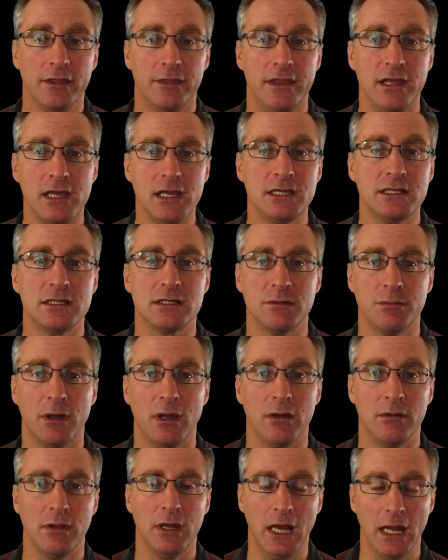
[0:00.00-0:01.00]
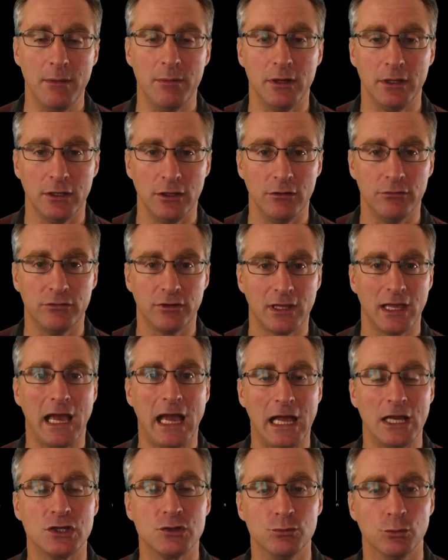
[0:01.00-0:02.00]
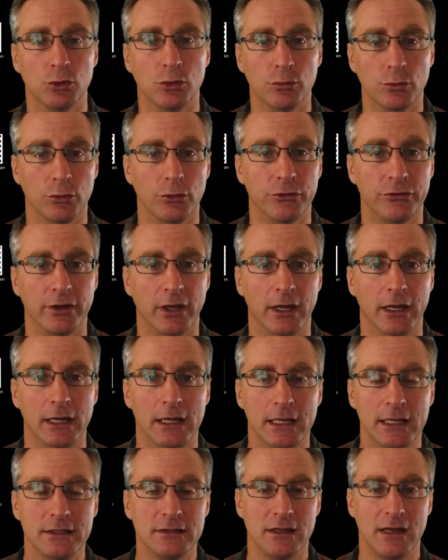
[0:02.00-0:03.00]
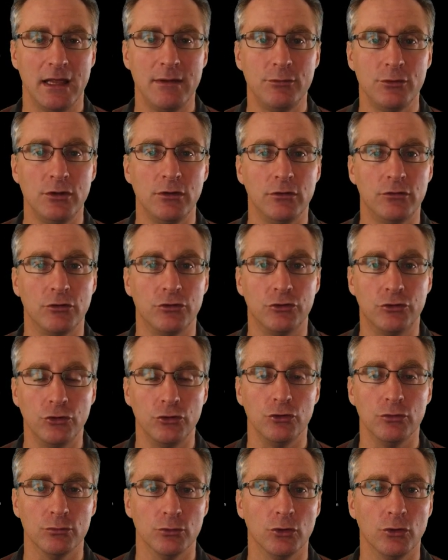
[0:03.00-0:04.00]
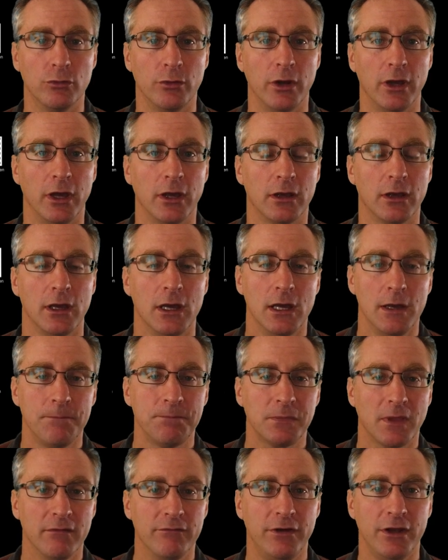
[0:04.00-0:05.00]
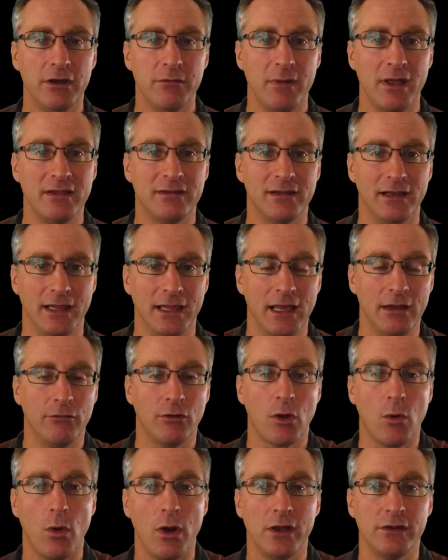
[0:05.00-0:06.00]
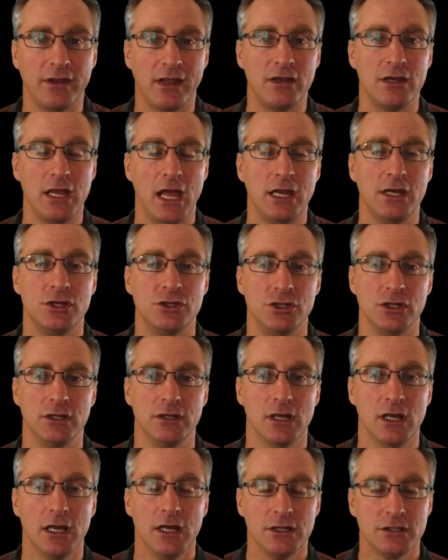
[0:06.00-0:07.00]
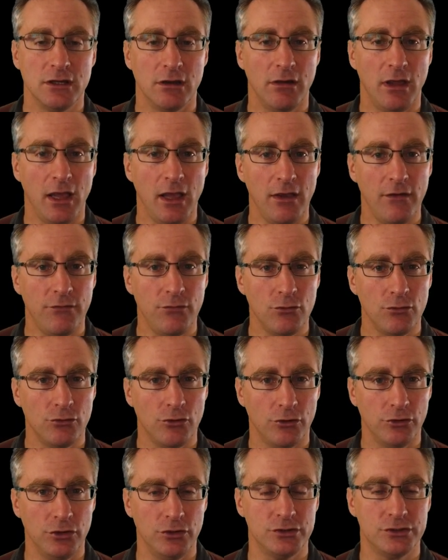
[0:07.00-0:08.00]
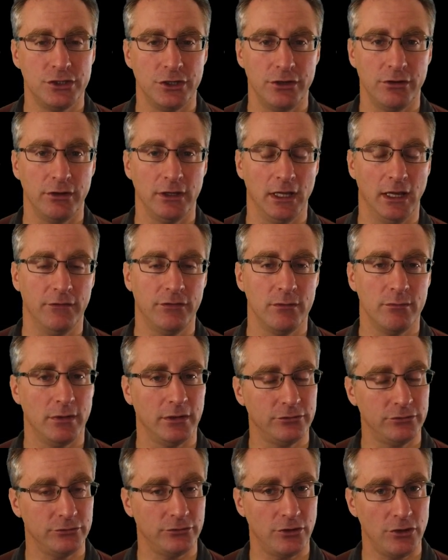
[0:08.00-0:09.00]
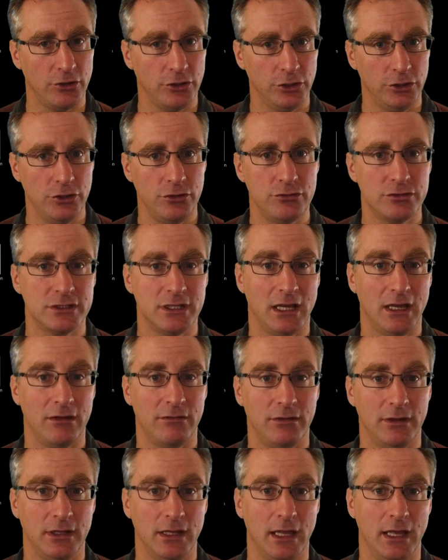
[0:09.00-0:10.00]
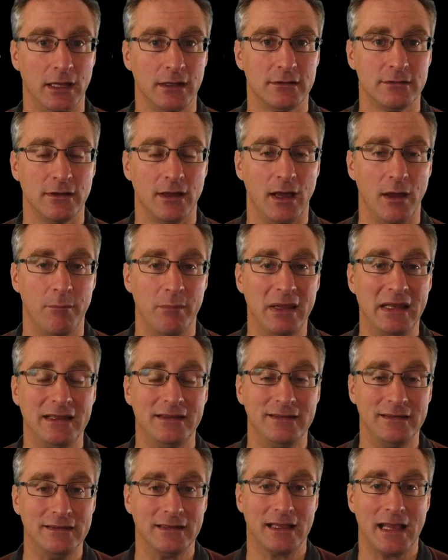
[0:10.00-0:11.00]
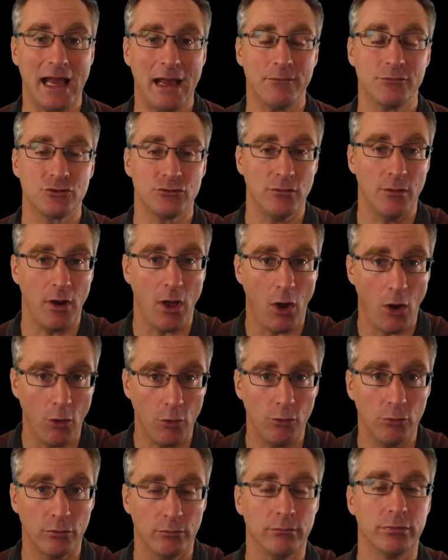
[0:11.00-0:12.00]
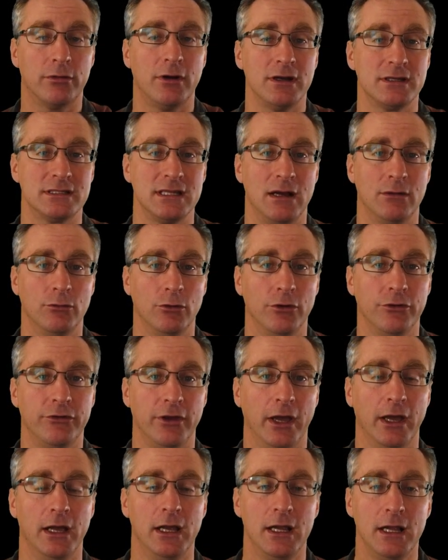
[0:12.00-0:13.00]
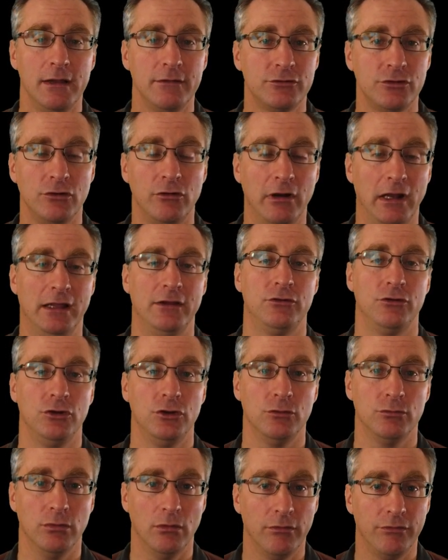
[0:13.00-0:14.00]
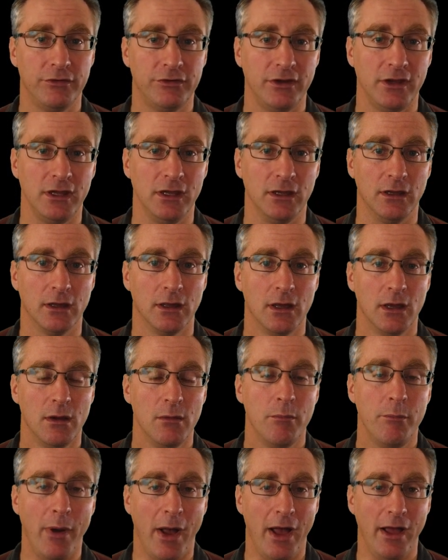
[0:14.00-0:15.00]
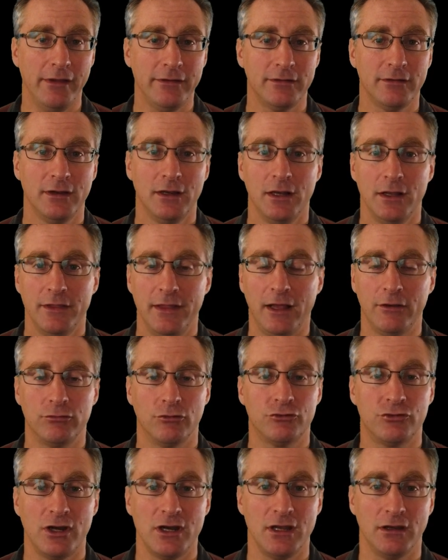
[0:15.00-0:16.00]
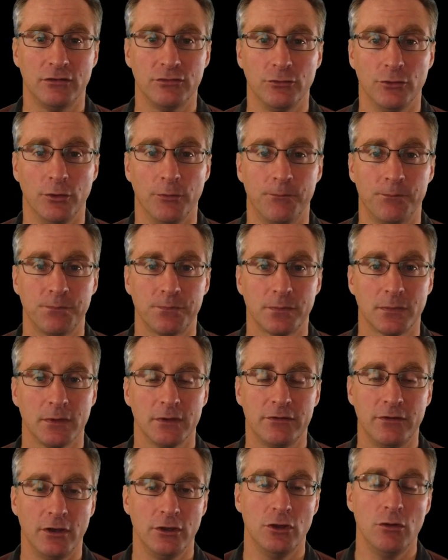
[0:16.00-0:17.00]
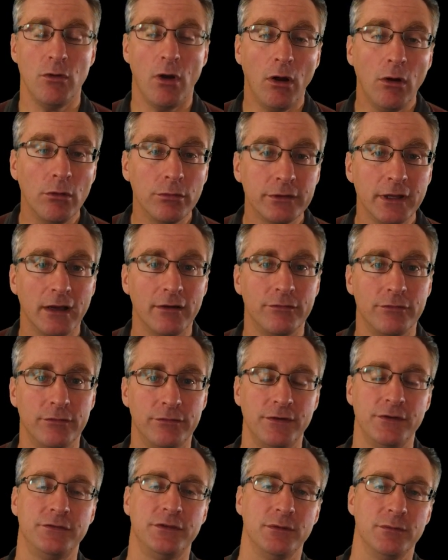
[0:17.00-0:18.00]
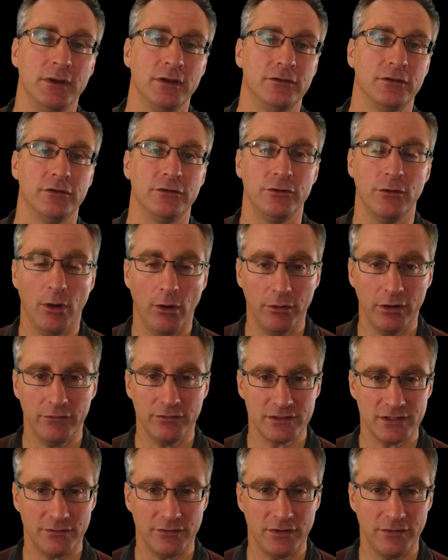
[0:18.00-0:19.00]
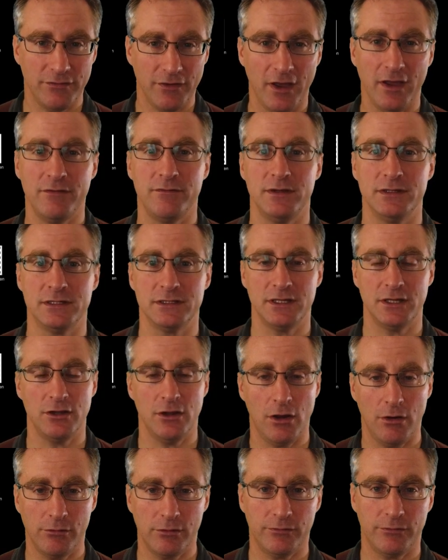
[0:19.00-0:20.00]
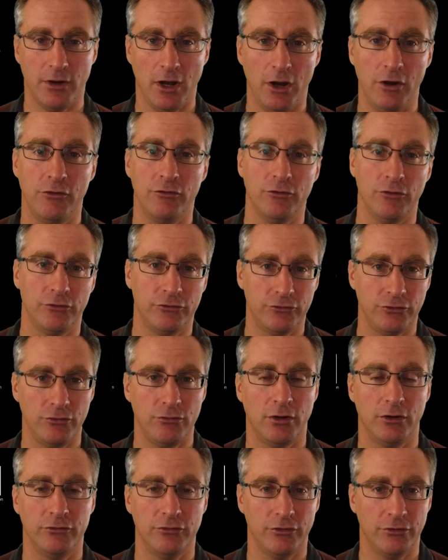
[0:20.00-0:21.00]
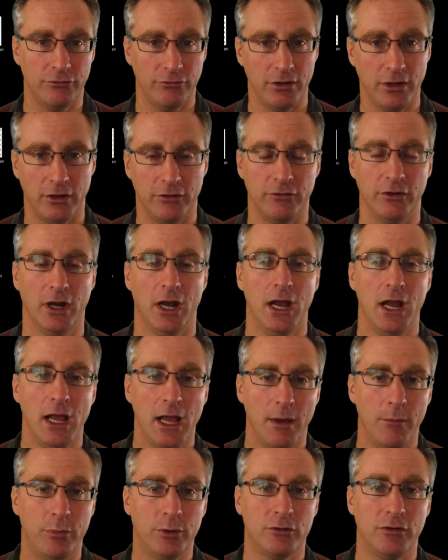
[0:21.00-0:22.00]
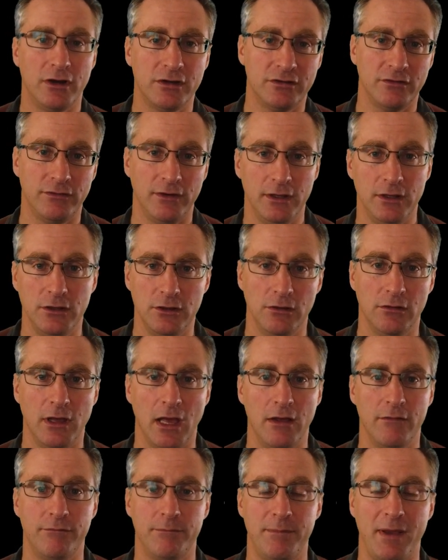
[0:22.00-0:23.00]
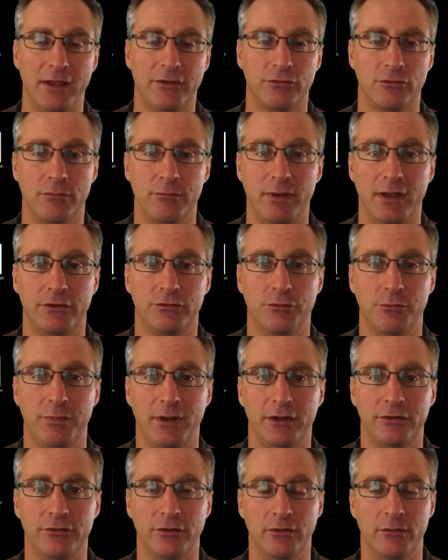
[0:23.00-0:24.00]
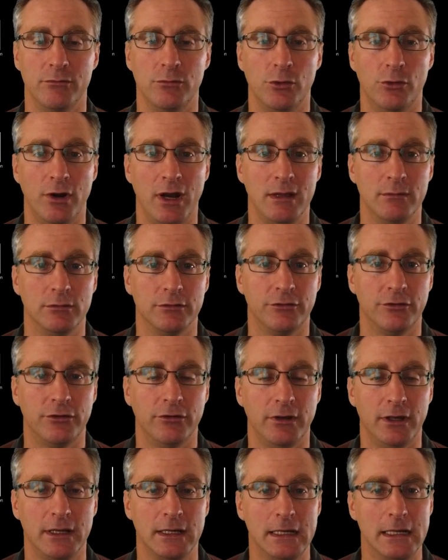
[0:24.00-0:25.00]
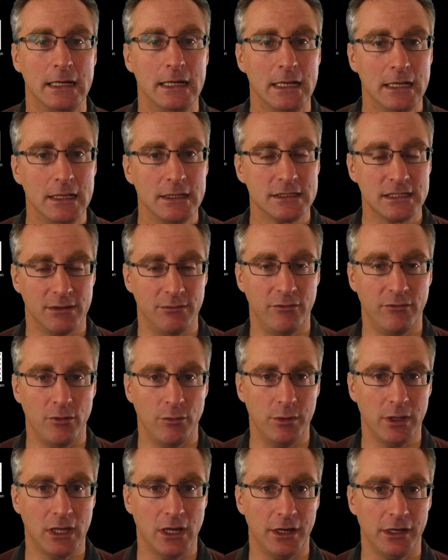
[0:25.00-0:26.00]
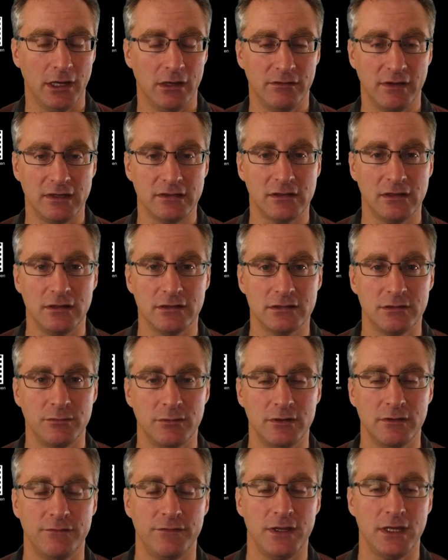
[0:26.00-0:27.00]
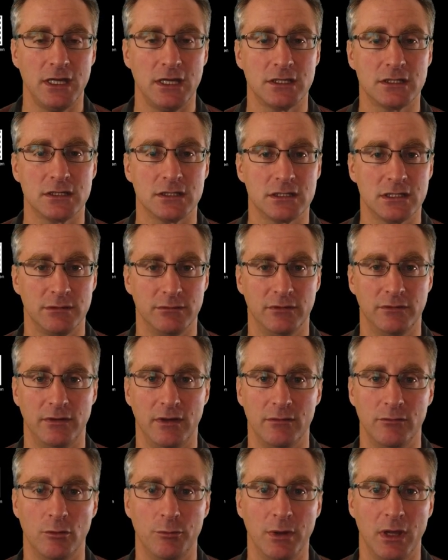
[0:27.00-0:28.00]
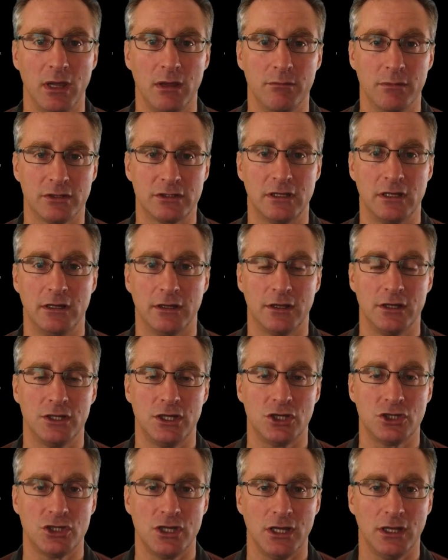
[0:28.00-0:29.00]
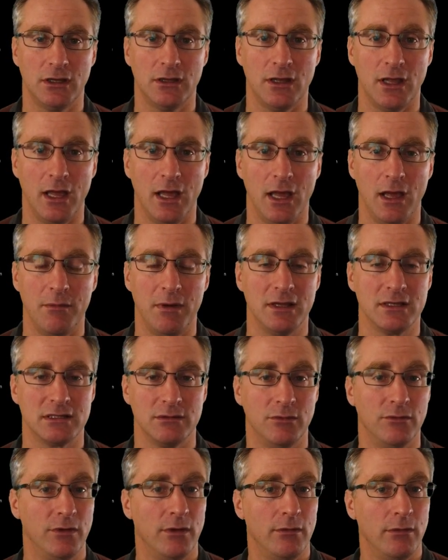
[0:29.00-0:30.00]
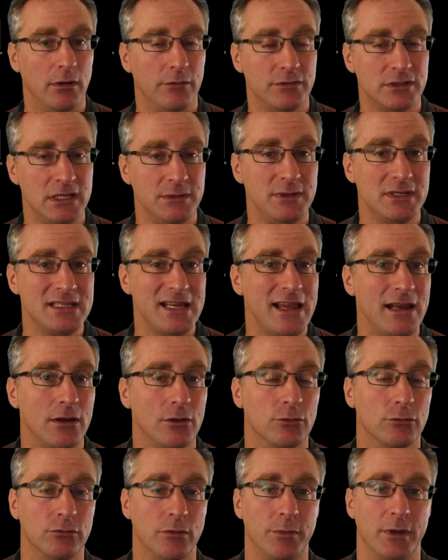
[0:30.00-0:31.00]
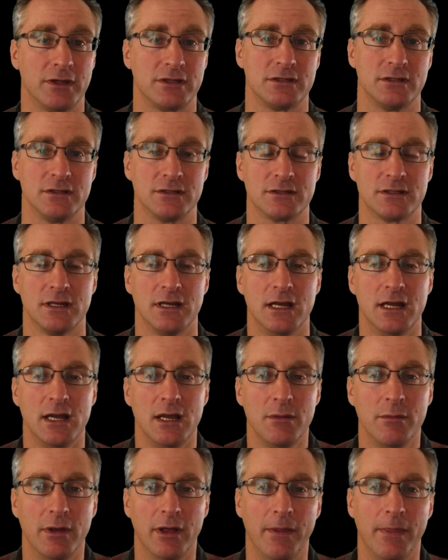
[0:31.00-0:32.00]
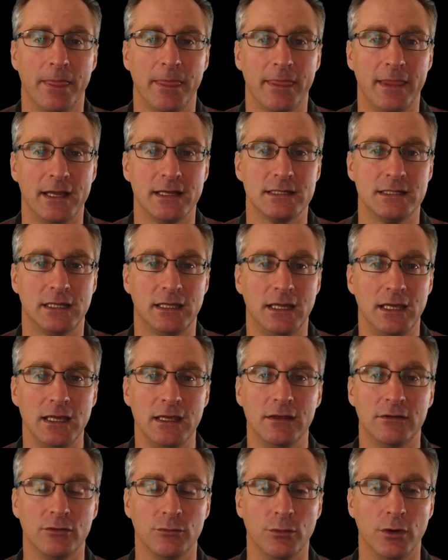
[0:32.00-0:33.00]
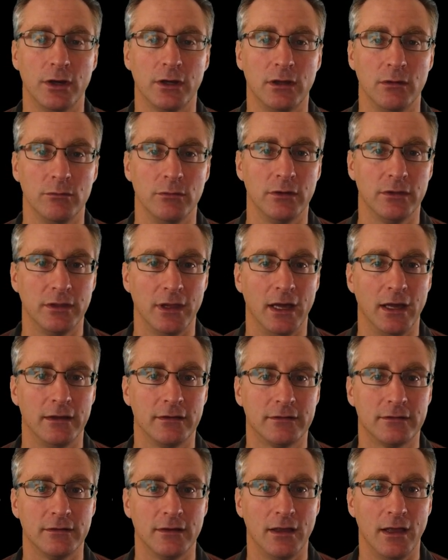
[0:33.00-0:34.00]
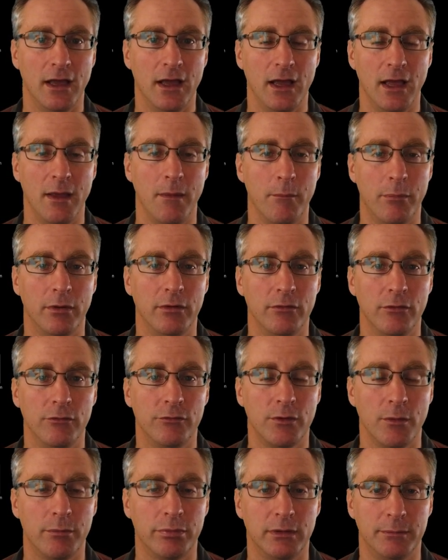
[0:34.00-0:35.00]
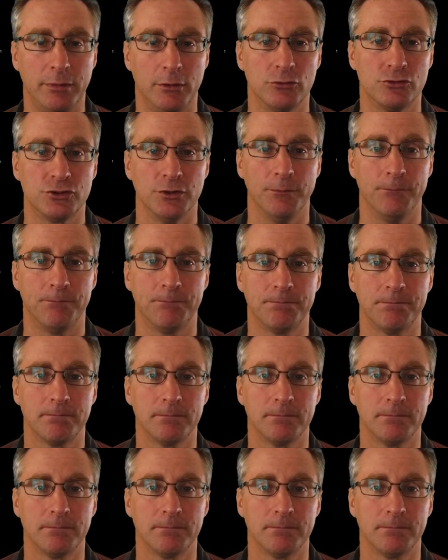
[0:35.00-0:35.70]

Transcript: This is about enabling you to catch more water, to enable you to do more work. Fundamentally, it requires energy. So if you're not used to doing it, if the muscles are not used to having that ability to capture and hold and press that water, sooner or later you will fatigue. But that's what training's for. So you hold that for 50 meters, you hold it for 75 meters, then you hold it for 100, 200, 300, and progressively you get better and better and better and more able to do it. Some of it will be cardiovascular, some of it fitness, some of it will be muscular conditioning, and some of it will obviously be technical robustness. But that's the key to working with that improved propulsion.